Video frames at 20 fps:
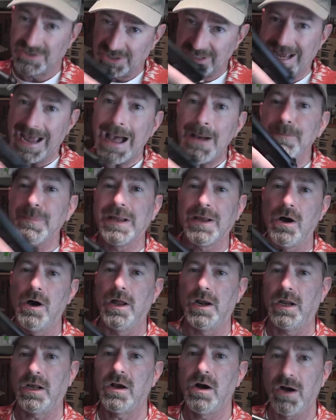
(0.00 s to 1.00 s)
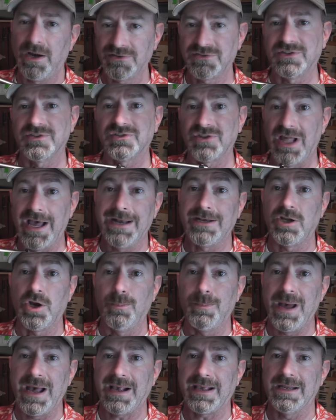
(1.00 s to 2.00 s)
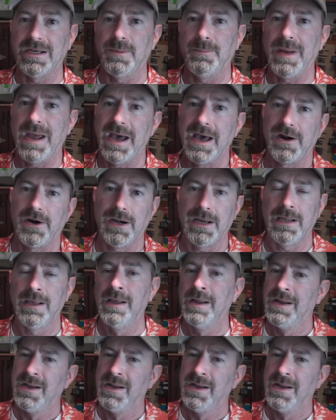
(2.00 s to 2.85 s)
tapping on it caused the slide to go back into battery,